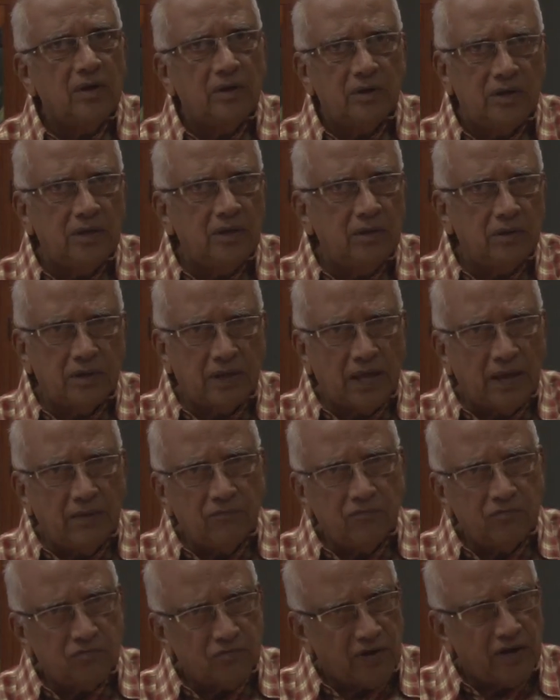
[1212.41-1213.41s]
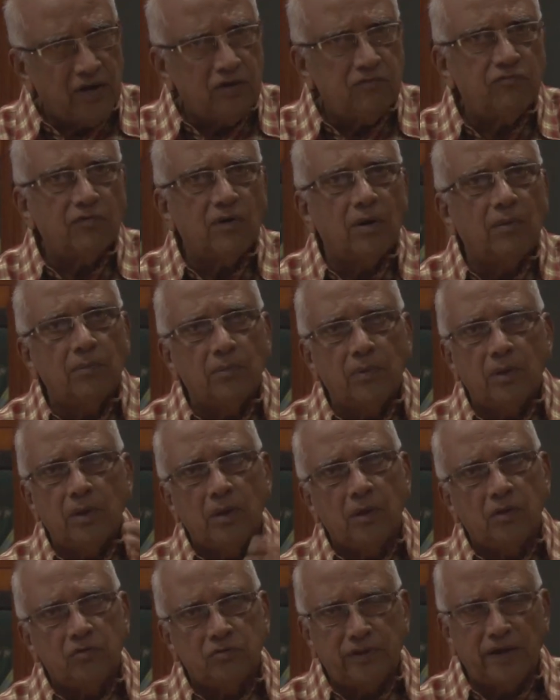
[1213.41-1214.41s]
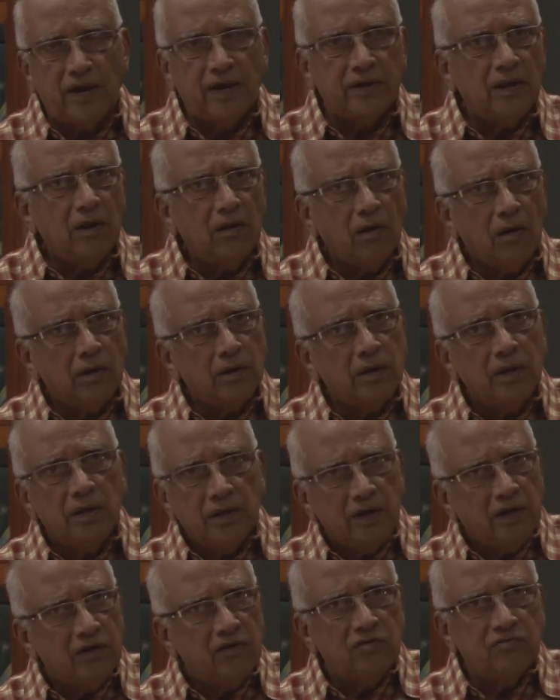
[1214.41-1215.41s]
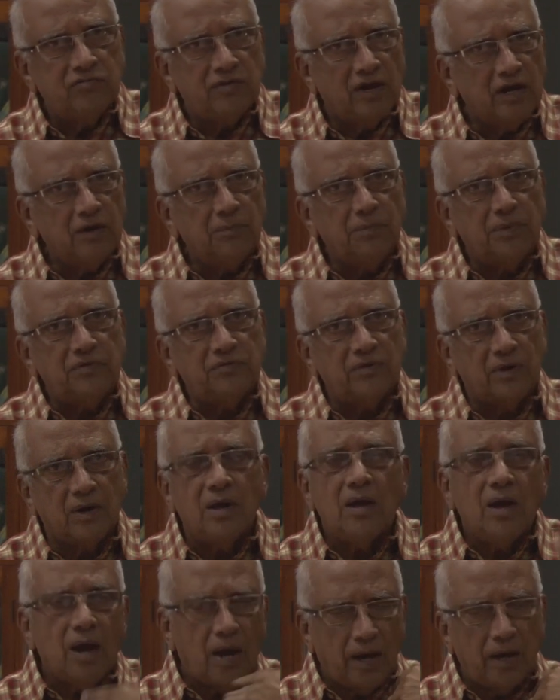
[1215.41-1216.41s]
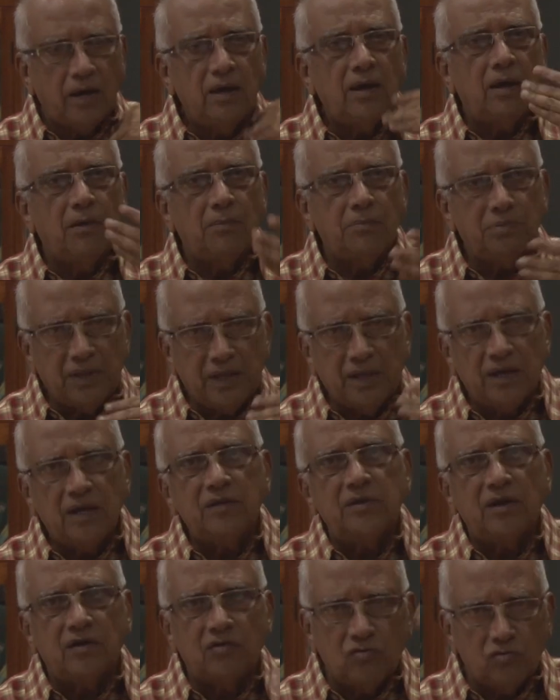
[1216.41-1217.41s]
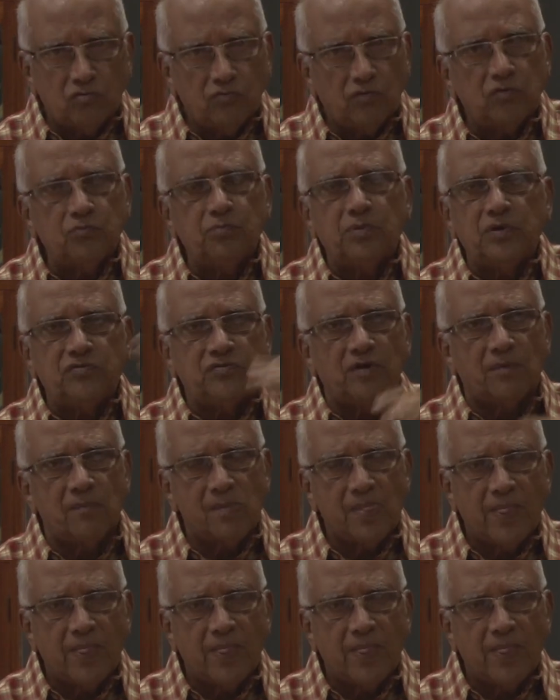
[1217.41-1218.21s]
He came straight from theatre or it is second picture. I am thinking that it is first picture.